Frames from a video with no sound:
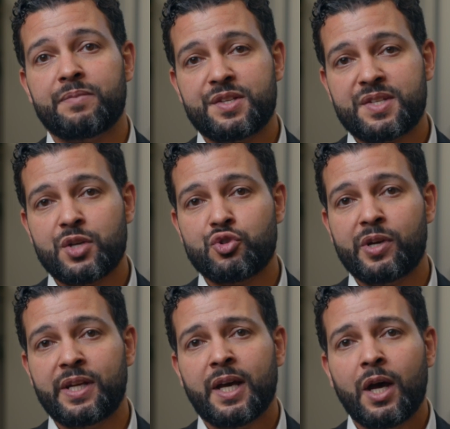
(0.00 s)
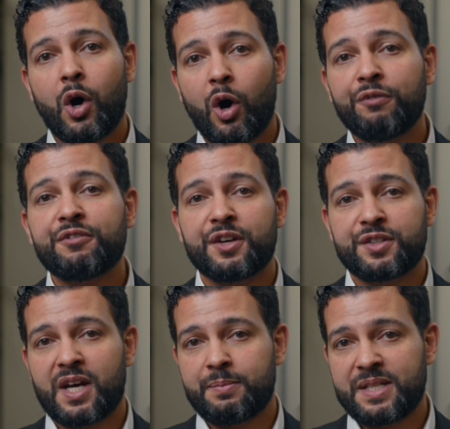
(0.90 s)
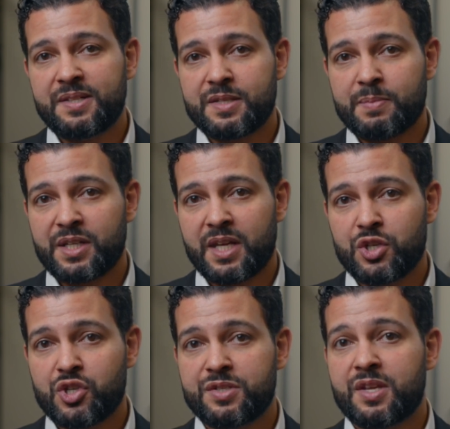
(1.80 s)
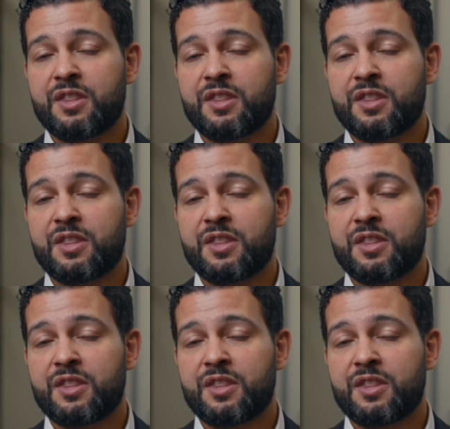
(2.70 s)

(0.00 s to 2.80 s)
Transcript: the surgery off their diabetes medications,